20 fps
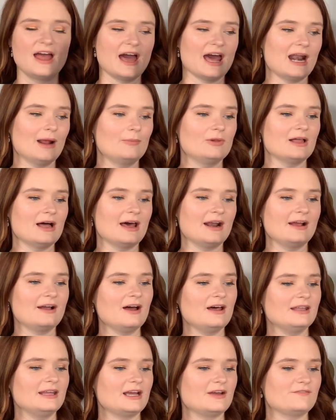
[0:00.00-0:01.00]
And I'm glad I
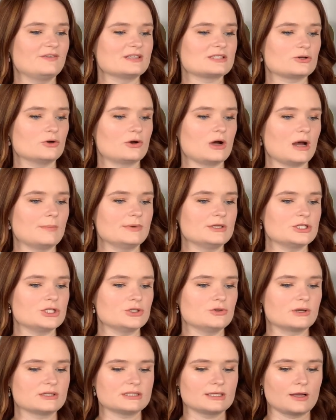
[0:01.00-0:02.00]
got like a physical copy
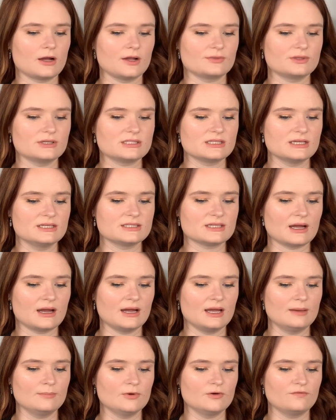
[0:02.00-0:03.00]
too, because I got this in
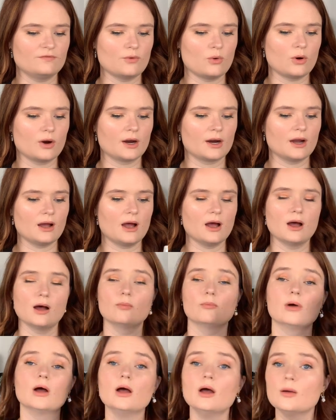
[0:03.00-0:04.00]
time for
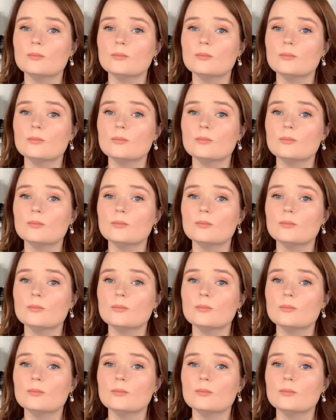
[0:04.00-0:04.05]
um,